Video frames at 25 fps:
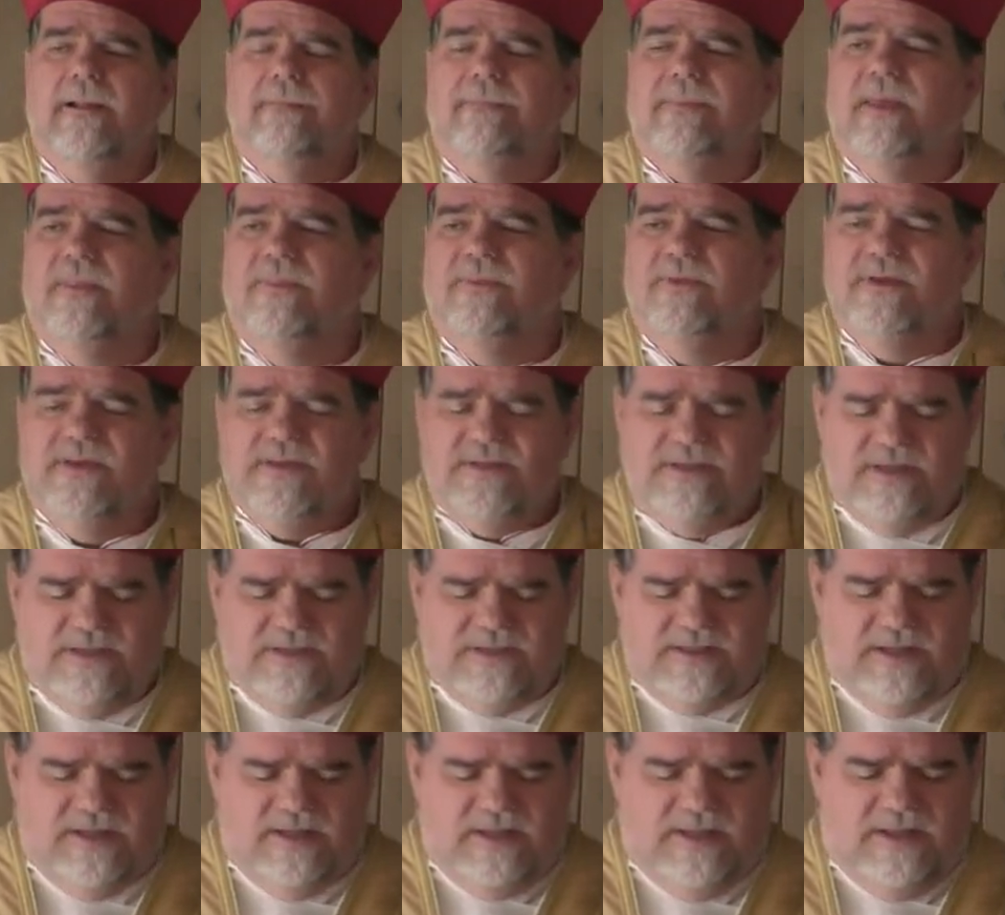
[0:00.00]
And this
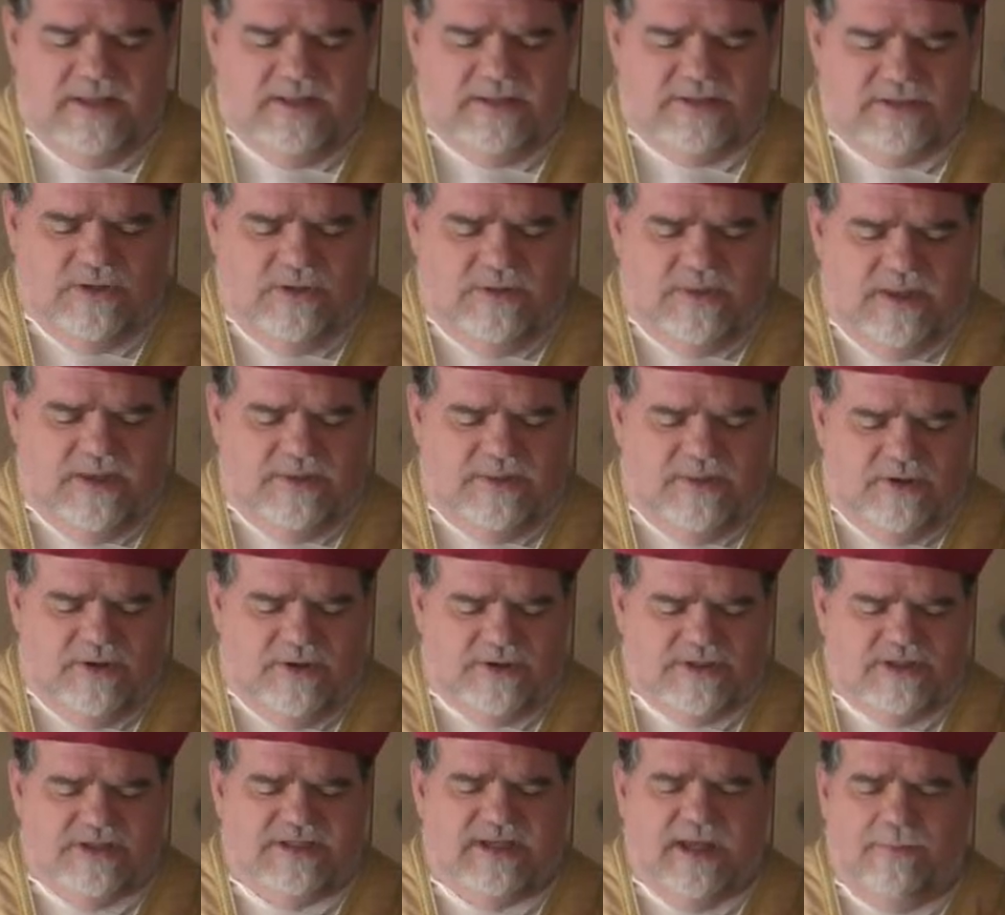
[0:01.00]
is so that there
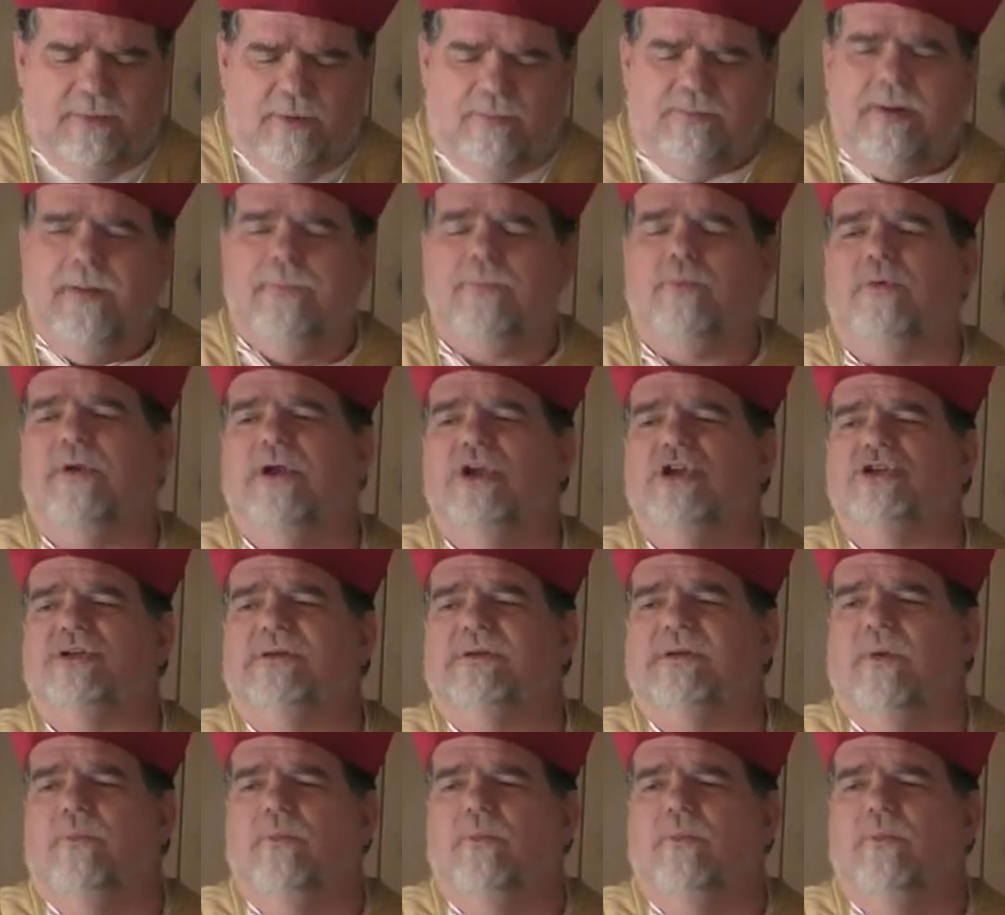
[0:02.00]
is a double preparation.